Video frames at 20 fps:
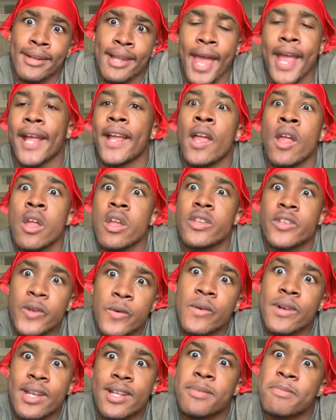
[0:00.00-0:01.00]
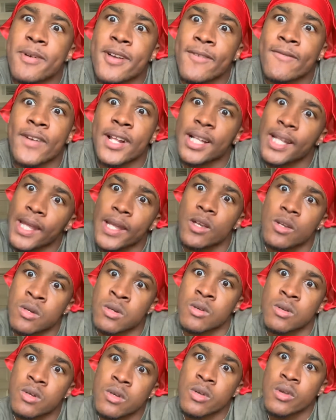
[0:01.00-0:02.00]
Like, you and this motherfucker like,
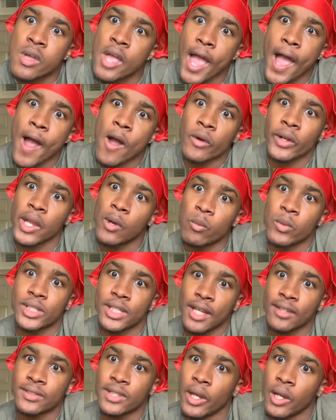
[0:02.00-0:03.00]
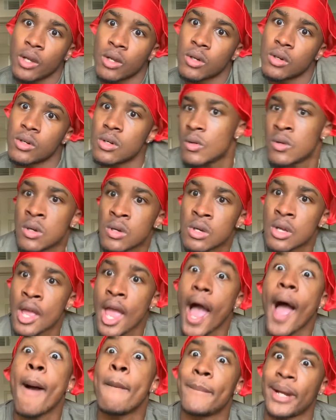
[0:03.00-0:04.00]
I don't care what y'all say. I'm
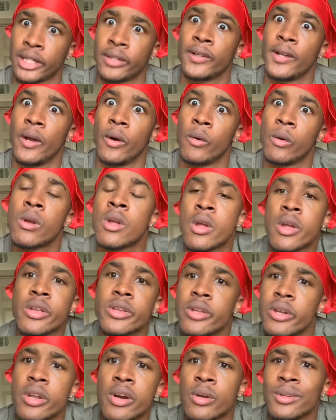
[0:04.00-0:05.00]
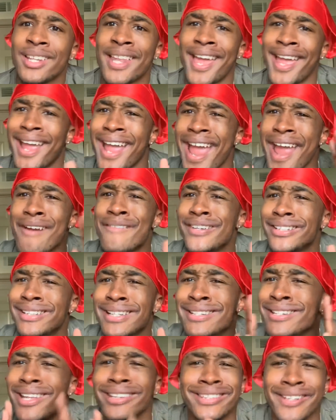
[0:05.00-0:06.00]
about to go. You know, like,
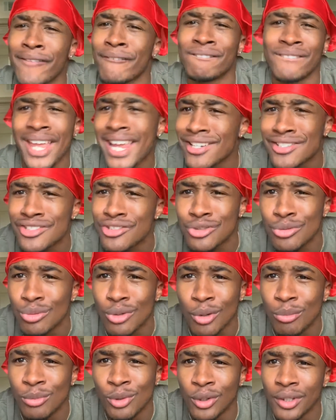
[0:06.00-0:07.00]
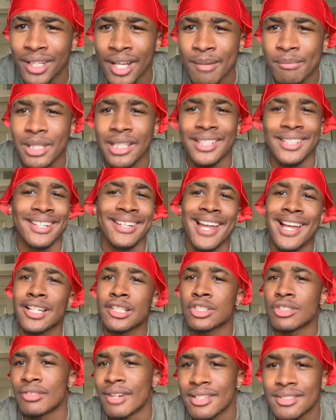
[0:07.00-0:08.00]
everything, nothing phases you no more. I mean, you're not
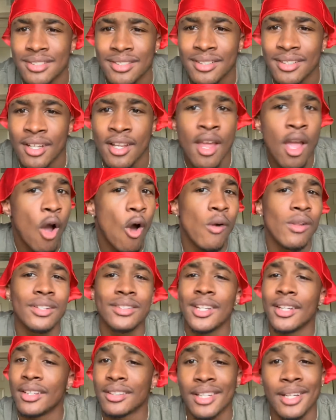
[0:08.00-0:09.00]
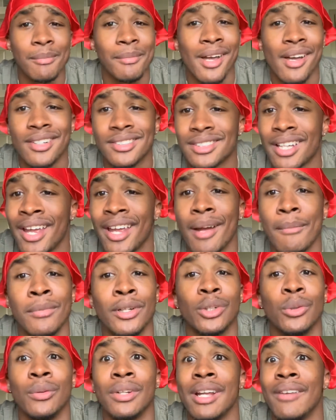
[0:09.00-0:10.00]
stressing. Only thing you think about is, hey, I'm
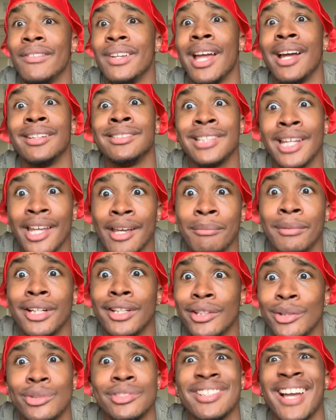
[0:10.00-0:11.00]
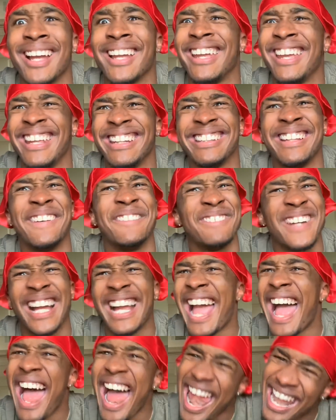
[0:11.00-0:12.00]
gonna do whatever y'all tell me to do so I can get the
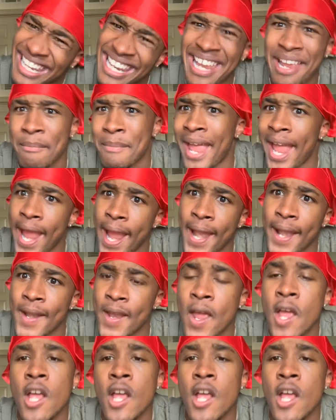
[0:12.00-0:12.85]
fuck out of here, man.